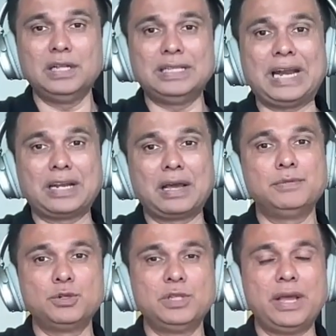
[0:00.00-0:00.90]
that
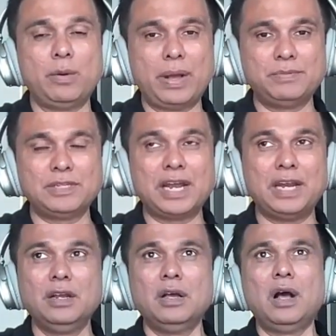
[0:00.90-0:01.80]
comes to their
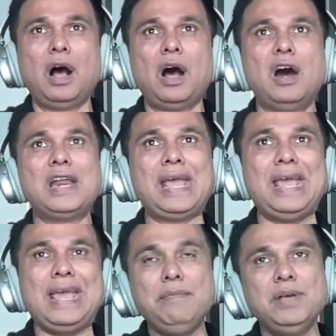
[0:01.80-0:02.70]
website. Our
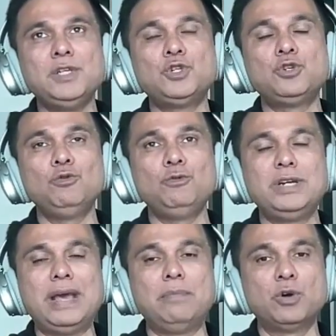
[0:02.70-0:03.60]
aim is to
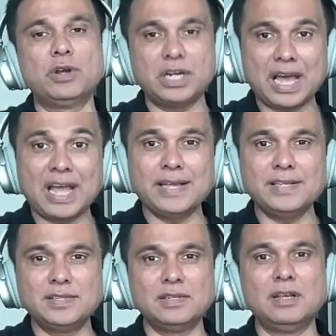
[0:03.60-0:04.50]

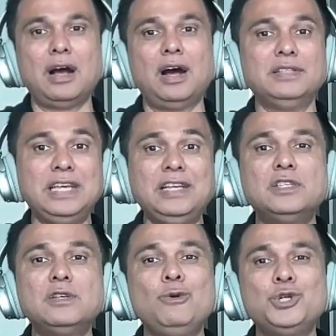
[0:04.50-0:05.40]
democratize
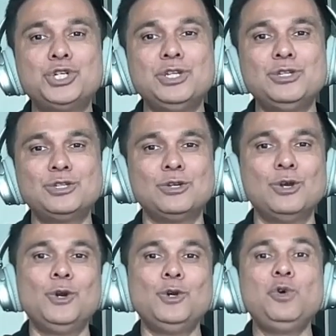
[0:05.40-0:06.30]
these solutions
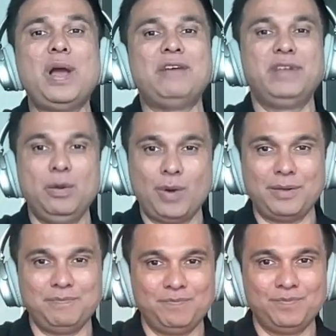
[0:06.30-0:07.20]
to everyone.
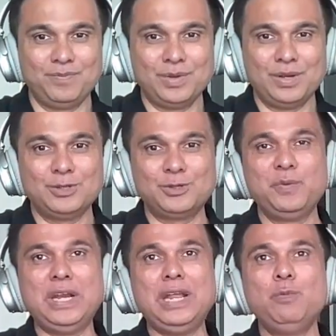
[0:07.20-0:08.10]
So
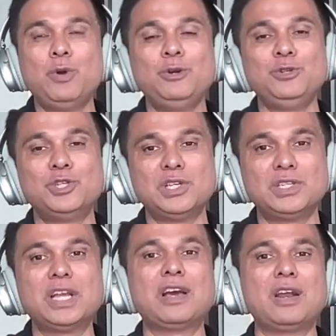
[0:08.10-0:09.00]
we didn't want to just
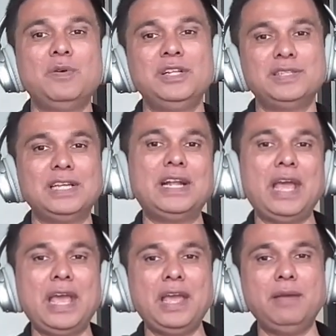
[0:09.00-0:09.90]
stick around and say
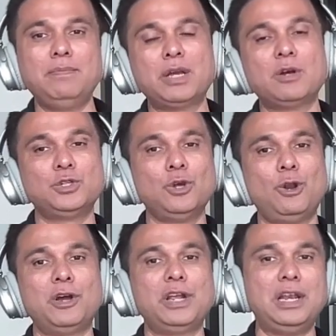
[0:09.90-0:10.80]
that, hey, because you're
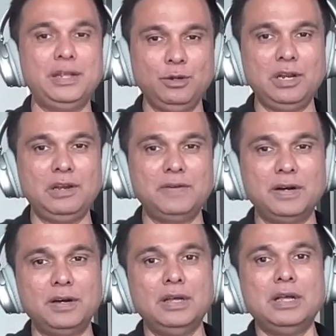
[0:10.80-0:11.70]
L'Oreal and
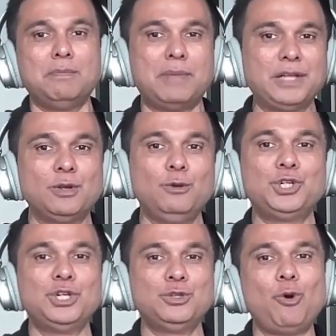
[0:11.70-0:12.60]
Unilever, my
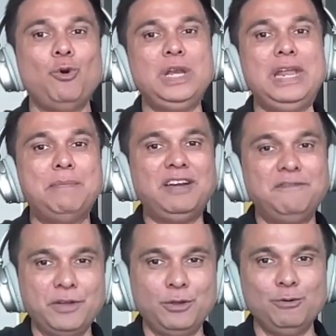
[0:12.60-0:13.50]
solution is only
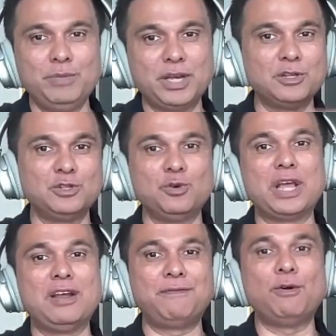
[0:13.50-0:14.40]
meant for you because you
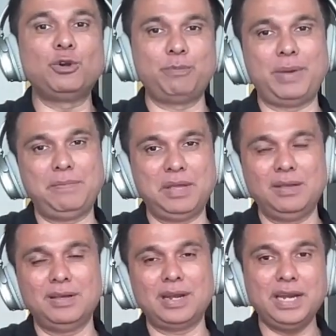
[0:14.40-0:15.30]
can afford to pay,
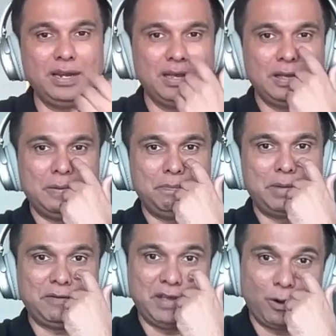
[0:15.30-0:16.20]
right?
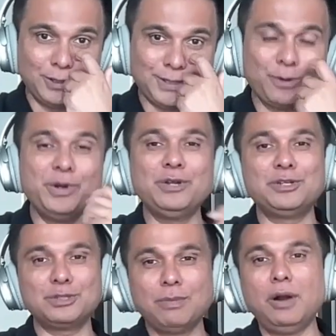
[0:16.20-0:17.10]
But we're also going to
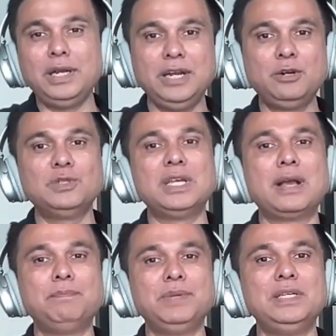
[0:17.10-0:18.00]
the small D2C
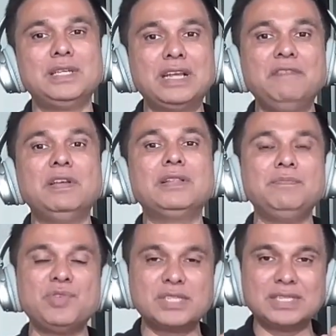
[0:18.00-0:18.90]
companies and giving
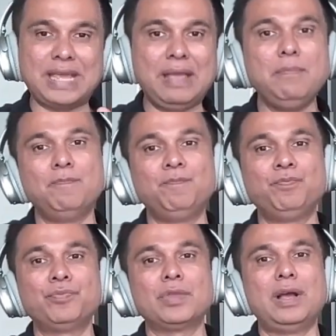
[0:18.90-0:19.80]
them the same,
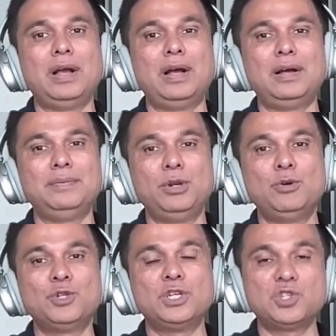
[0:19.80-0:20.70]

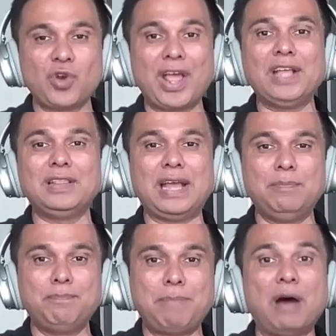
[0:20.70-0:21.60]
the strength
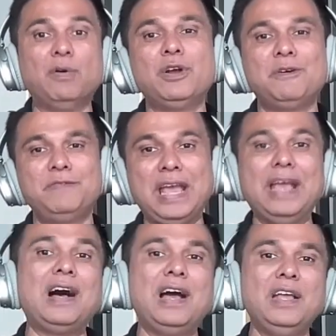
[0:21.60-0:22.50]
and power of
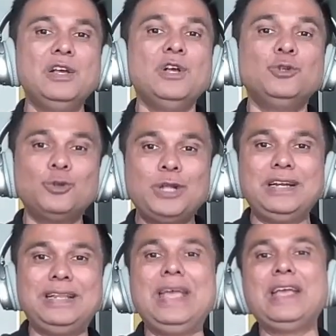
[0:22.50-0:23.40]
AI so
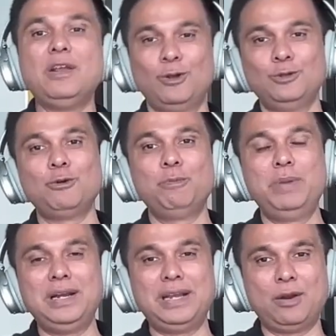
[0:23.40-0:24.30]
that they can also
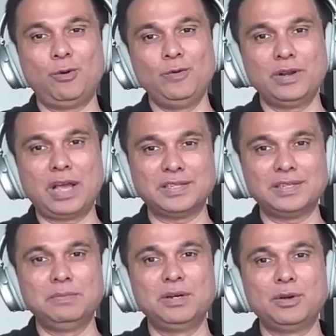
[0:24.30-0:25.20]
build their own
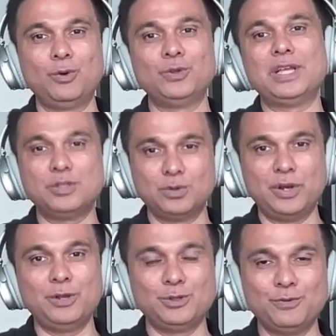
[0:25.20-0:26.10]
customer growth and so
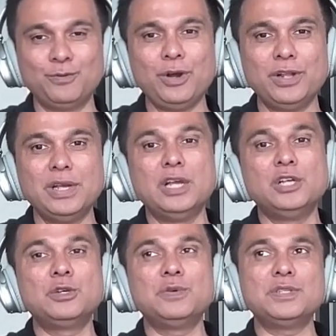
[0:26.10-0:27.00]
on and so forth.
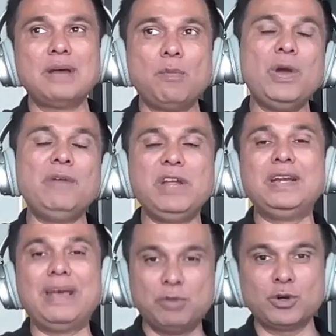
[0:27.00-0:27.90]
So somewhere we are
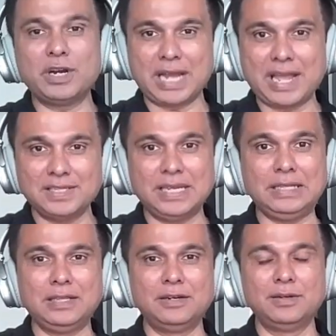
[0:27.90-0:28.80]

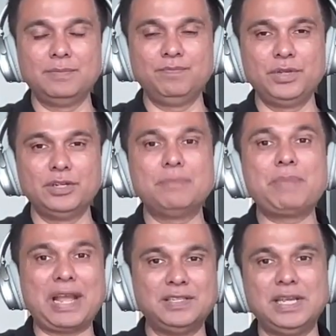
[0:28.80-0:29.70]
democratizing the
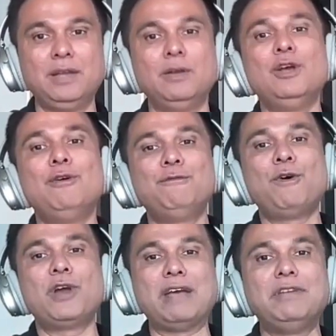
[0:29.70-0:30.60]
pricing
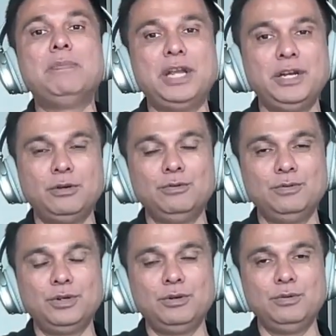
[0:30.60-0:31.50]
for everybody
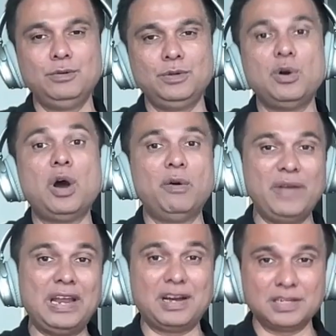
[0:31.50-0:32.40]
to
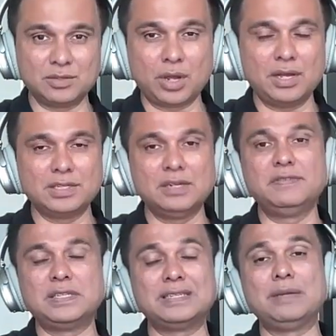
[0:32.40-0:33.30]
avail our
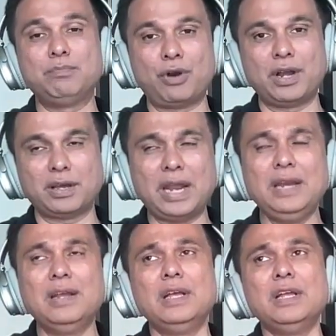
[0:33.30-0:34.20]
services and product, right?
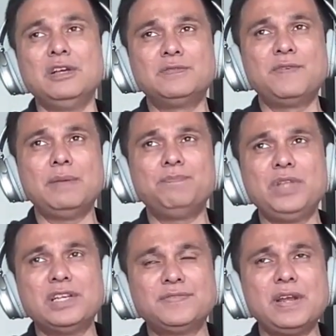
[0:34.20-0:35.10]
As
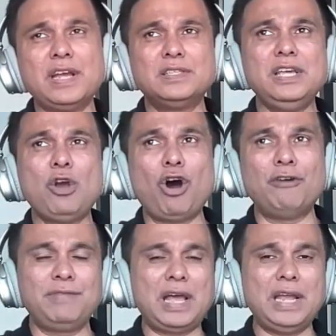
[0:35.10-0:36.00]
far as the
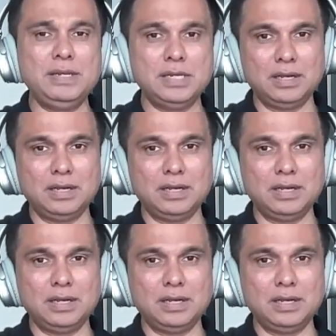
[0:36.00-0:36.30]
offline